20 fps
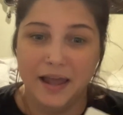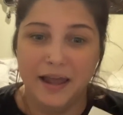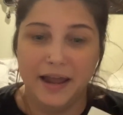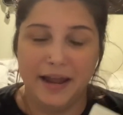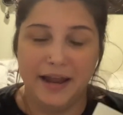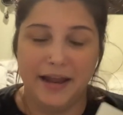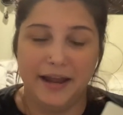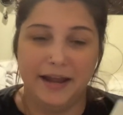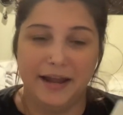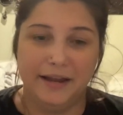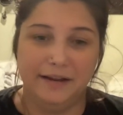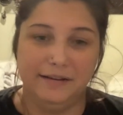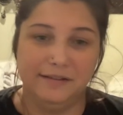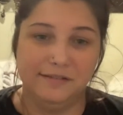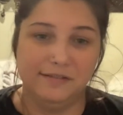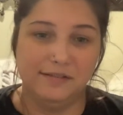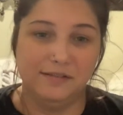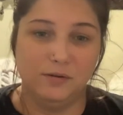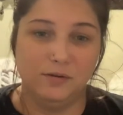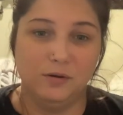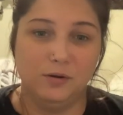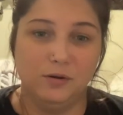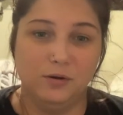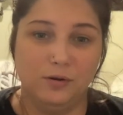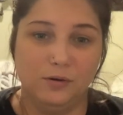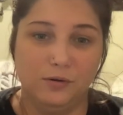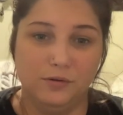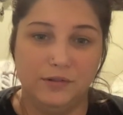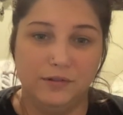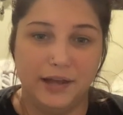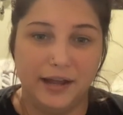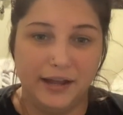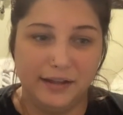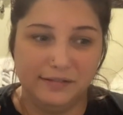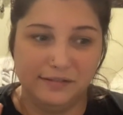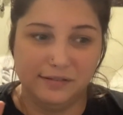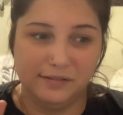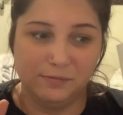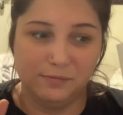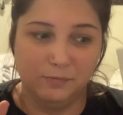And so
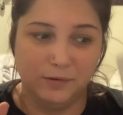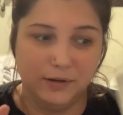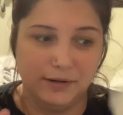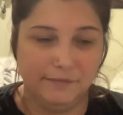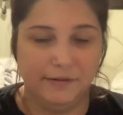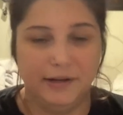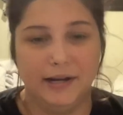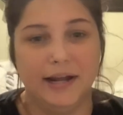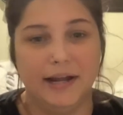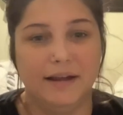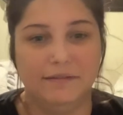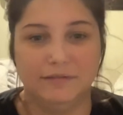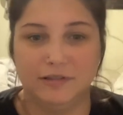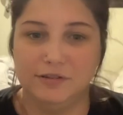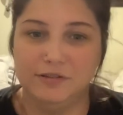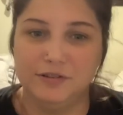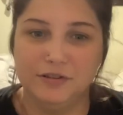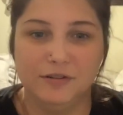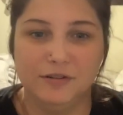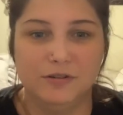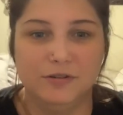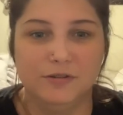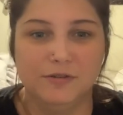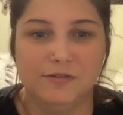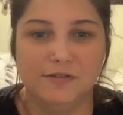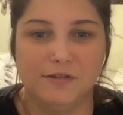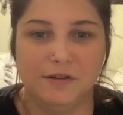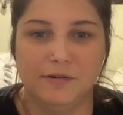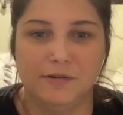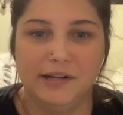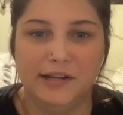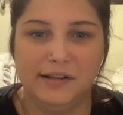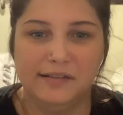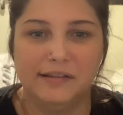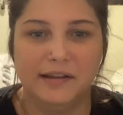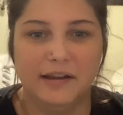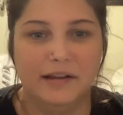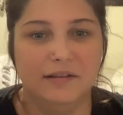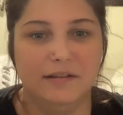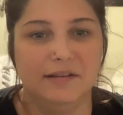that's what I'm going to have to do. So he
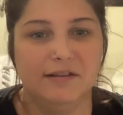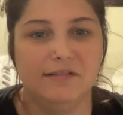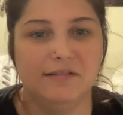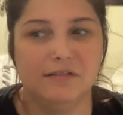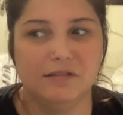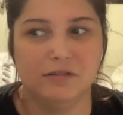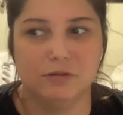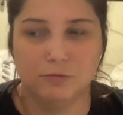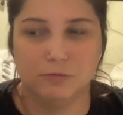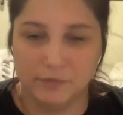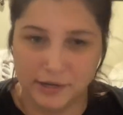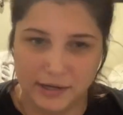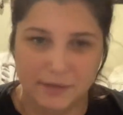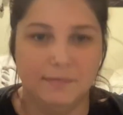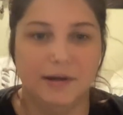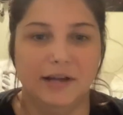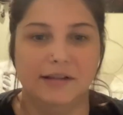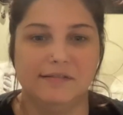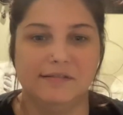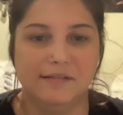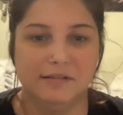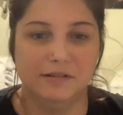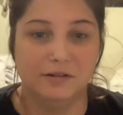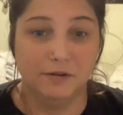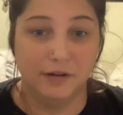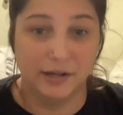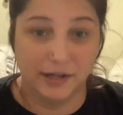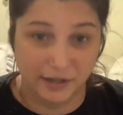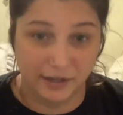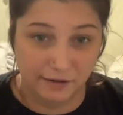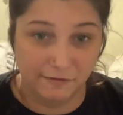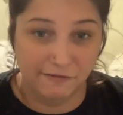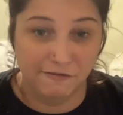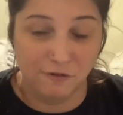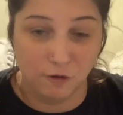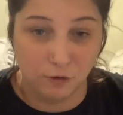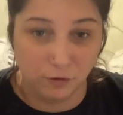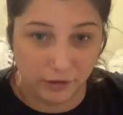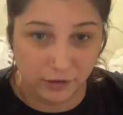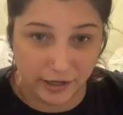said at least 3 months until I get
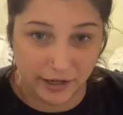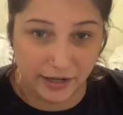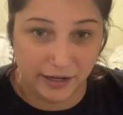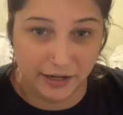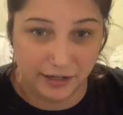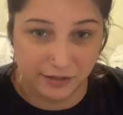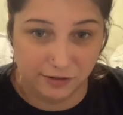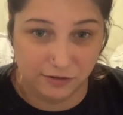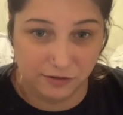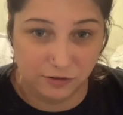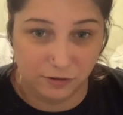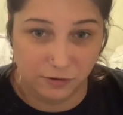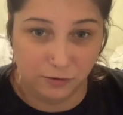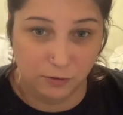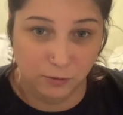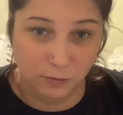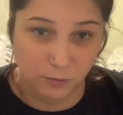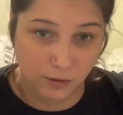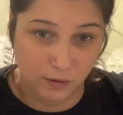fully into